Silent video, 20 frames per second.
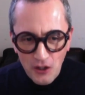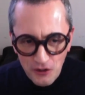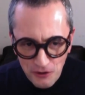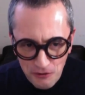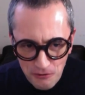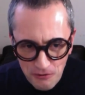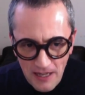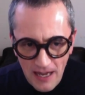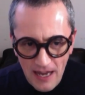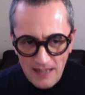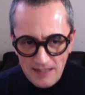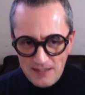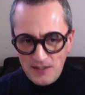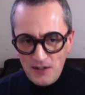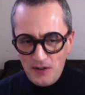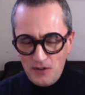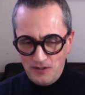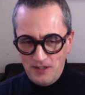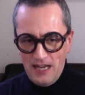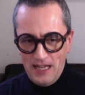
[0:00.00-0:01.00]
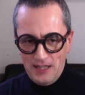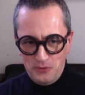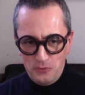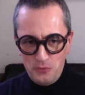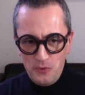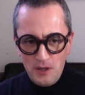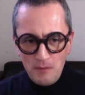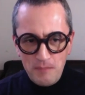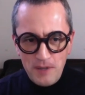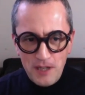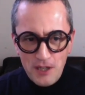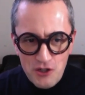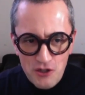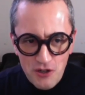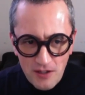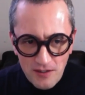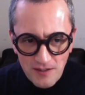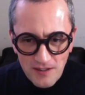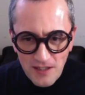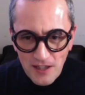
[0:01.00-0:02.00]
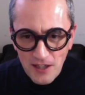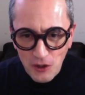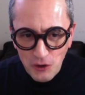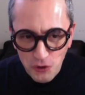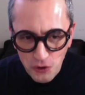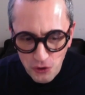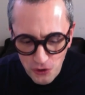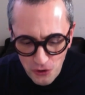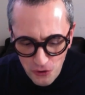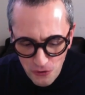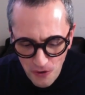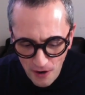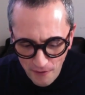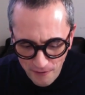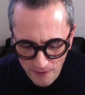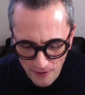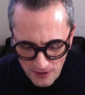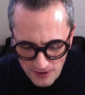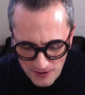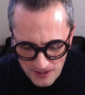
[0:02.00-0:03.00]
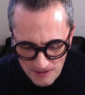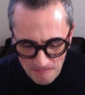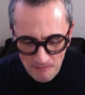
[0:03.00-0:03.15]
today, so that will be just two of us.